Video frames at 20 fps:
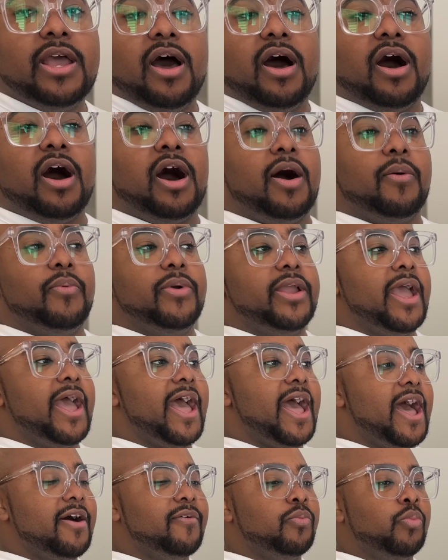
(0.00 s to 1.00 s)
Uh, we
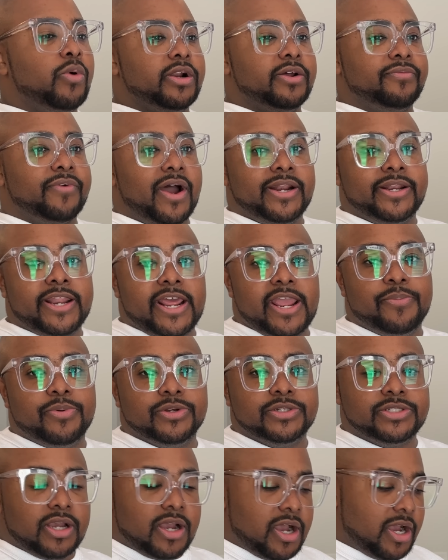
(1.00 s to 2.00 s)
have one of our
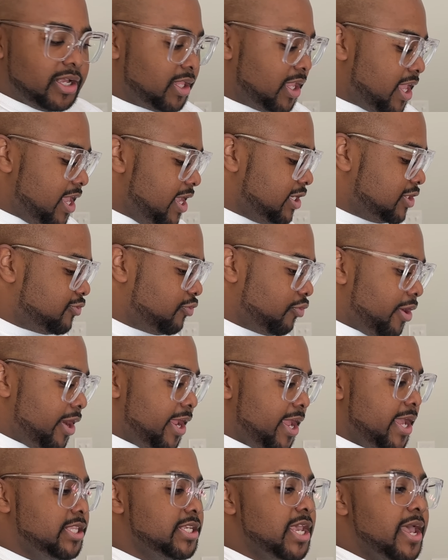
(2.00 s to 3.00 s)
neighbors, uh, the kid's
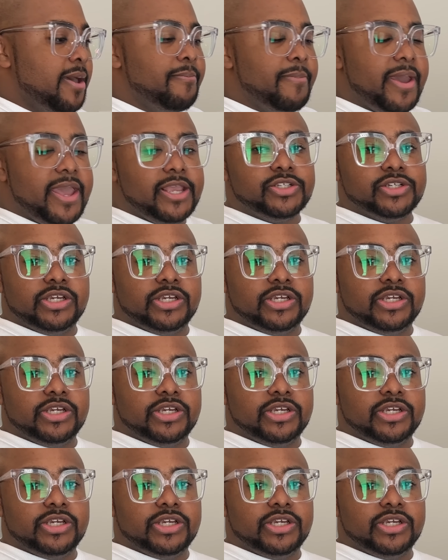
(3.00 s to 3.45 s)
friend, Major.